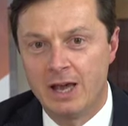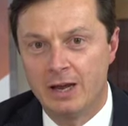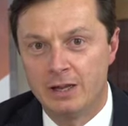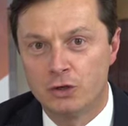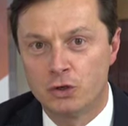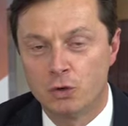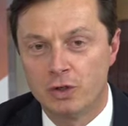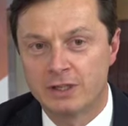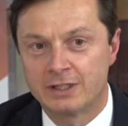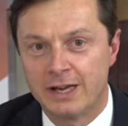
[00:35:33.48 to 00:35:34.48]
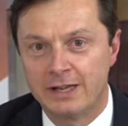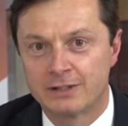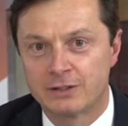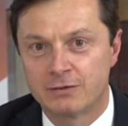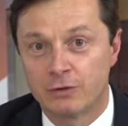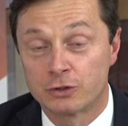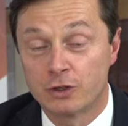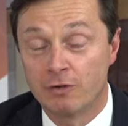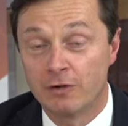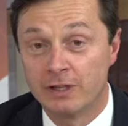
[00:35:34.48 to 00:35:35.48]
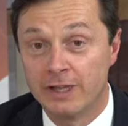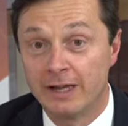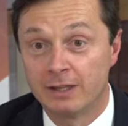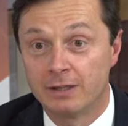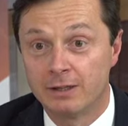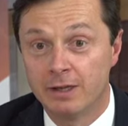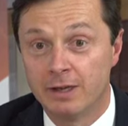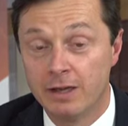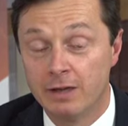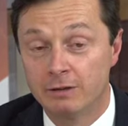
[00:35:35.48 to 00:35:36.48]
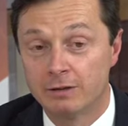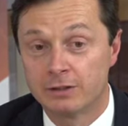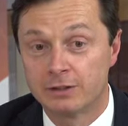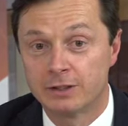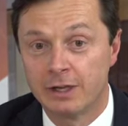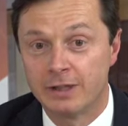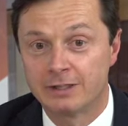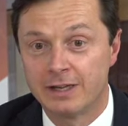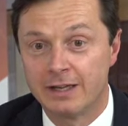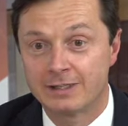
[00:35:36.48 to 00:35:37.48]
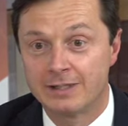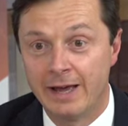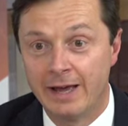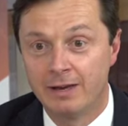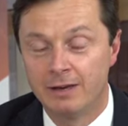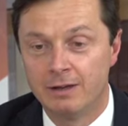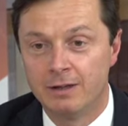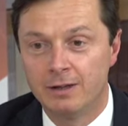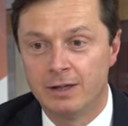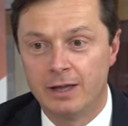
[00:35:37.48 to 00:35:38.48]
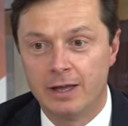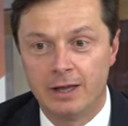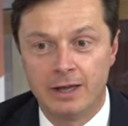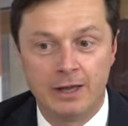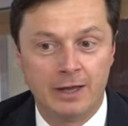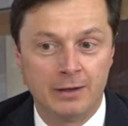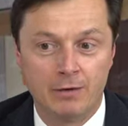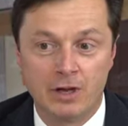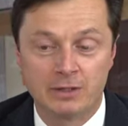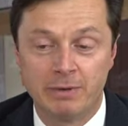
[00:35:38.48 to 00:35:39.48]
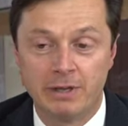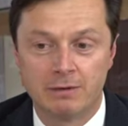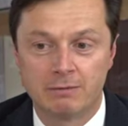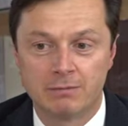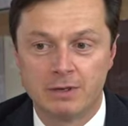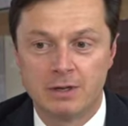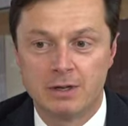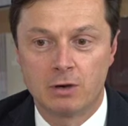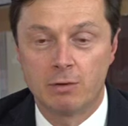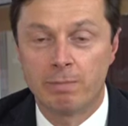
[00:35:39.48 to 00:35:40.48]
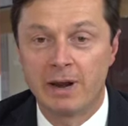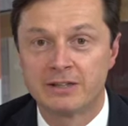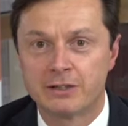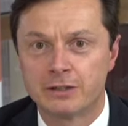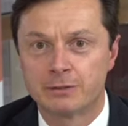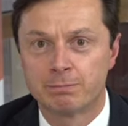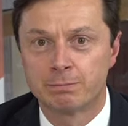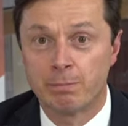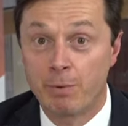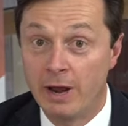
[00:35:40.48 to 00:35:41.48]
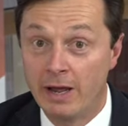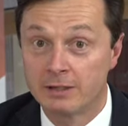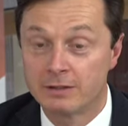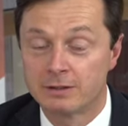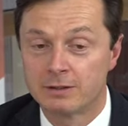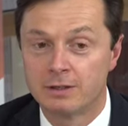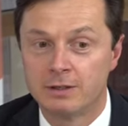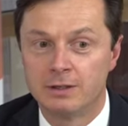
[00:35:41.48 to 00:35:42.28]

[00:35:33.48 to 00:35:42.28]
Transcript: an issue in the sense for sovereign debt yields, in the sense that has been compressing spreads